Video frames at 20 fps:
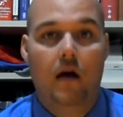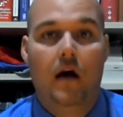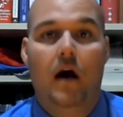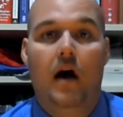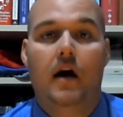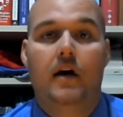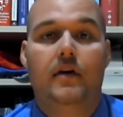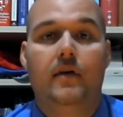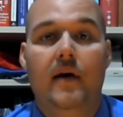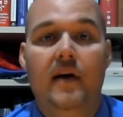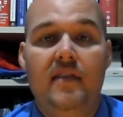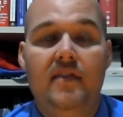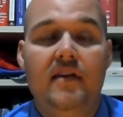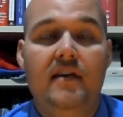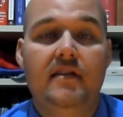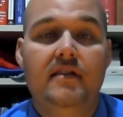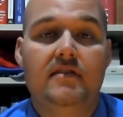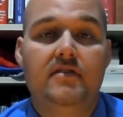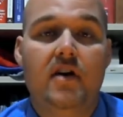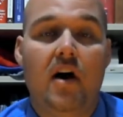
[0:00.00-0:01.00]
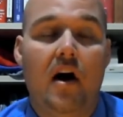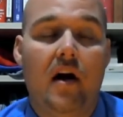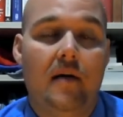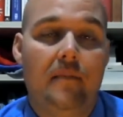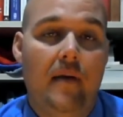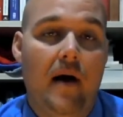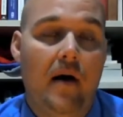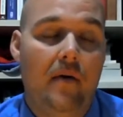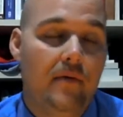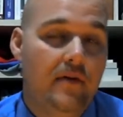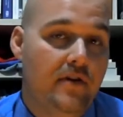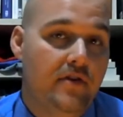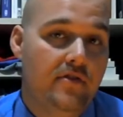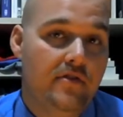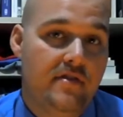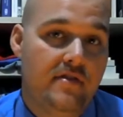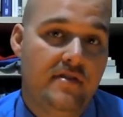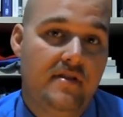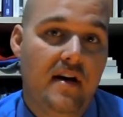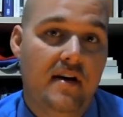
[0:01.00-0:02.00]
A great thing to talk about when you're
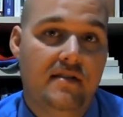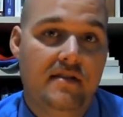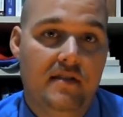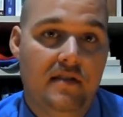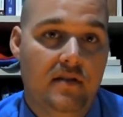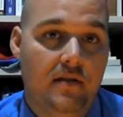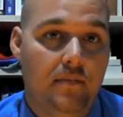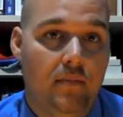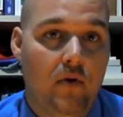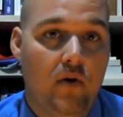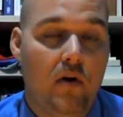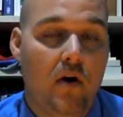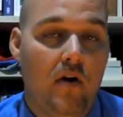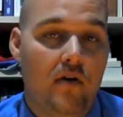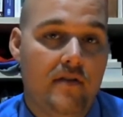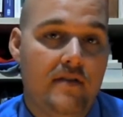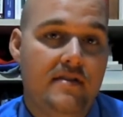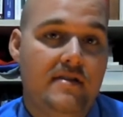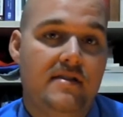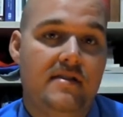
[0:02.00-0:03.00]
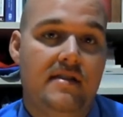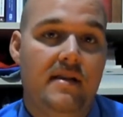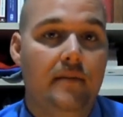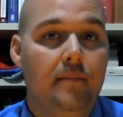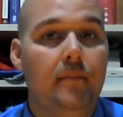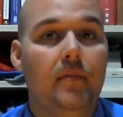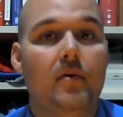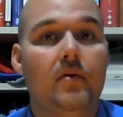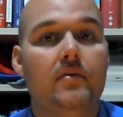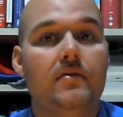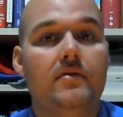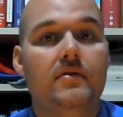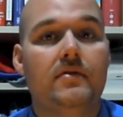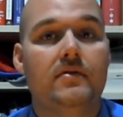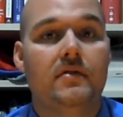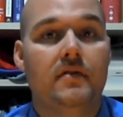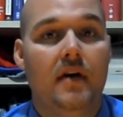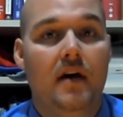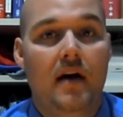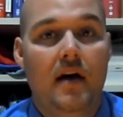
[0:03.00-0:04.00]
discussing the book are the
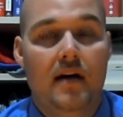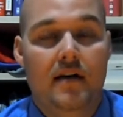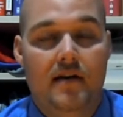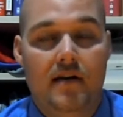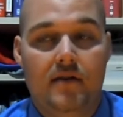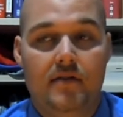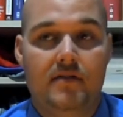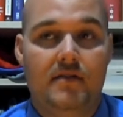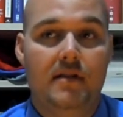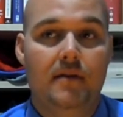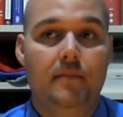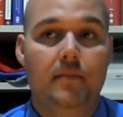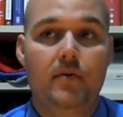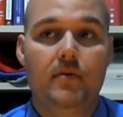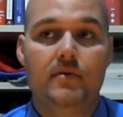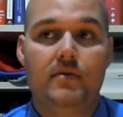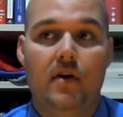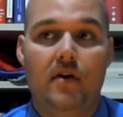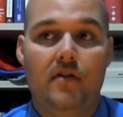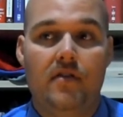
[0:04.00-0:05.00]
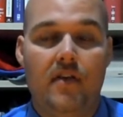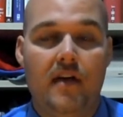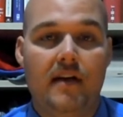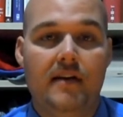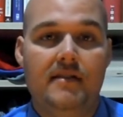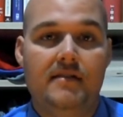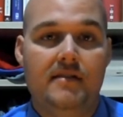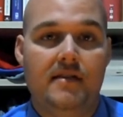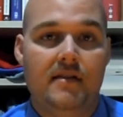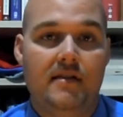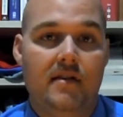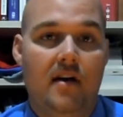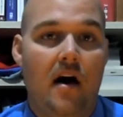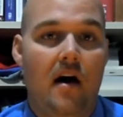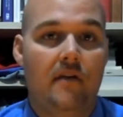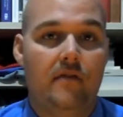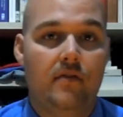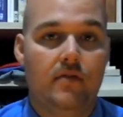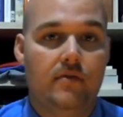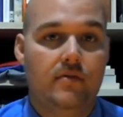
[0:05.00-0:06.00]
symbols. Now, symbols are things in
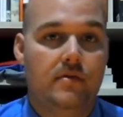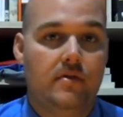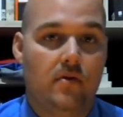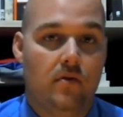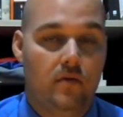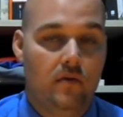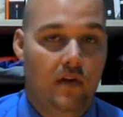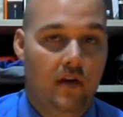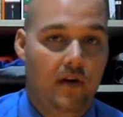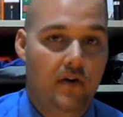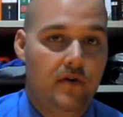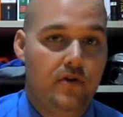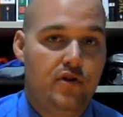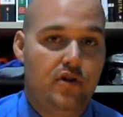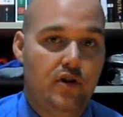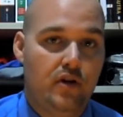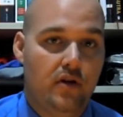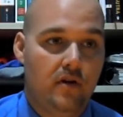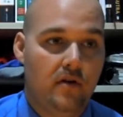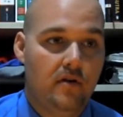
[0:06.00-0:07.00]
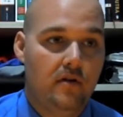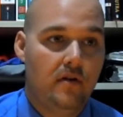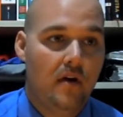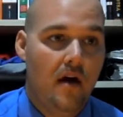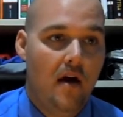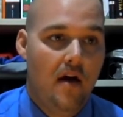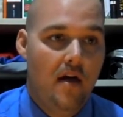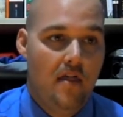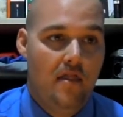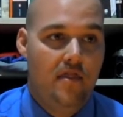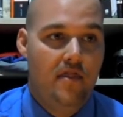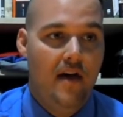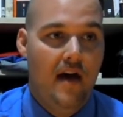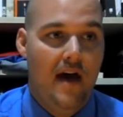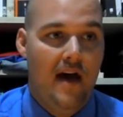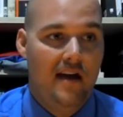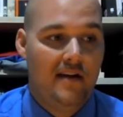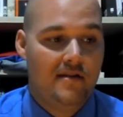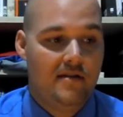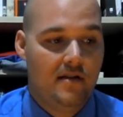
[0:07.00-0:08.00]
novels or literature
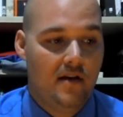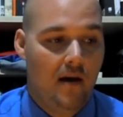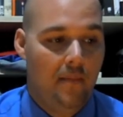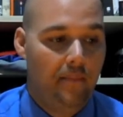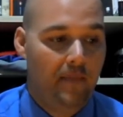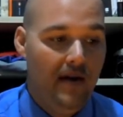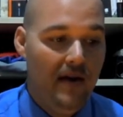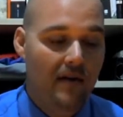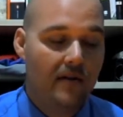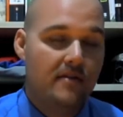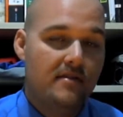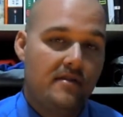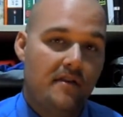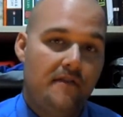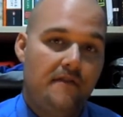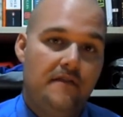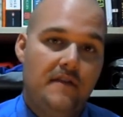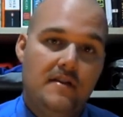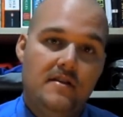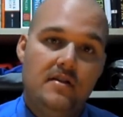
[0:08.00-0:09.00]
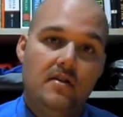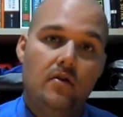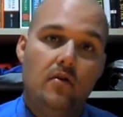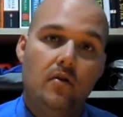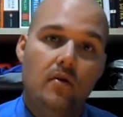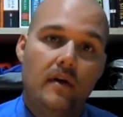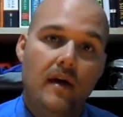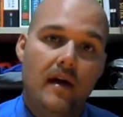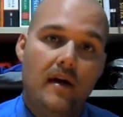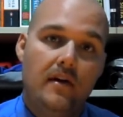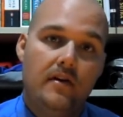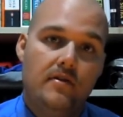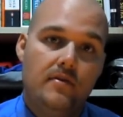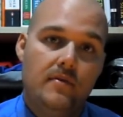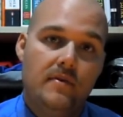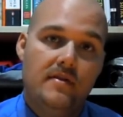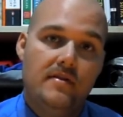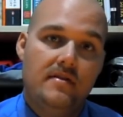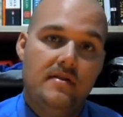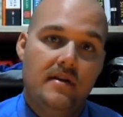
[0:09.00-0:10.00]
that appear as a physical
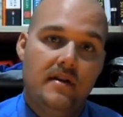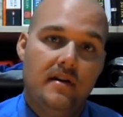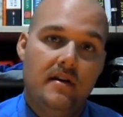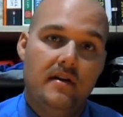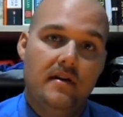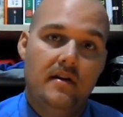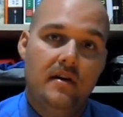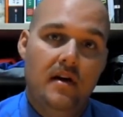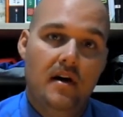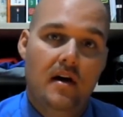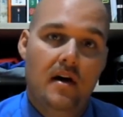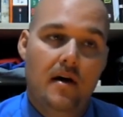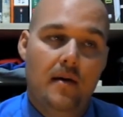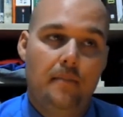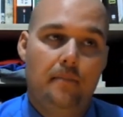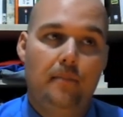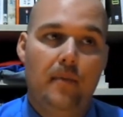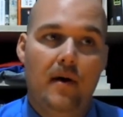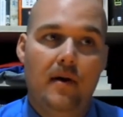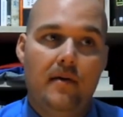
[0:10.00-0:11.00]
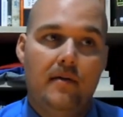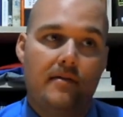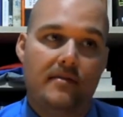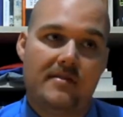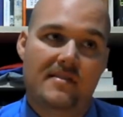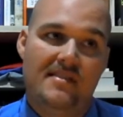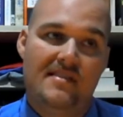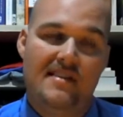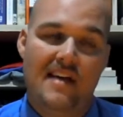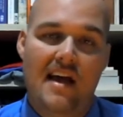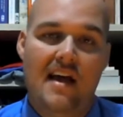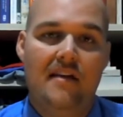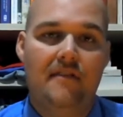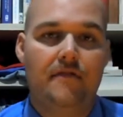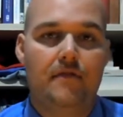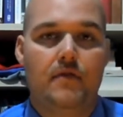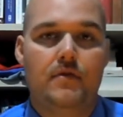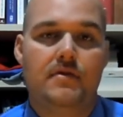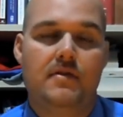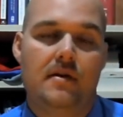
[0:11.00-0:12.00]
characteristic, but stand
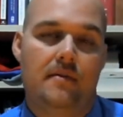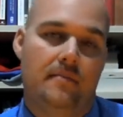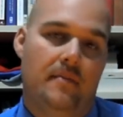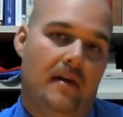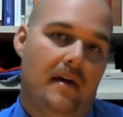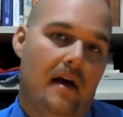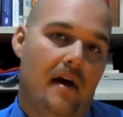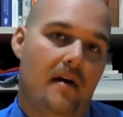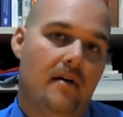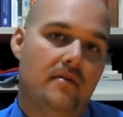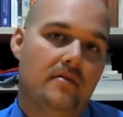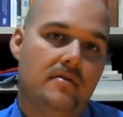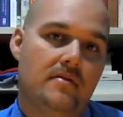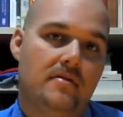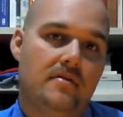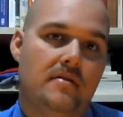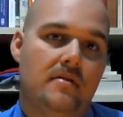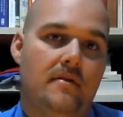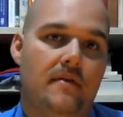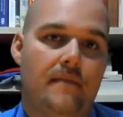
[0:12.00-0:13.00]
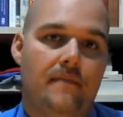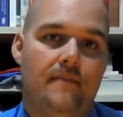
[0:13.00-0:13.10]
for something else.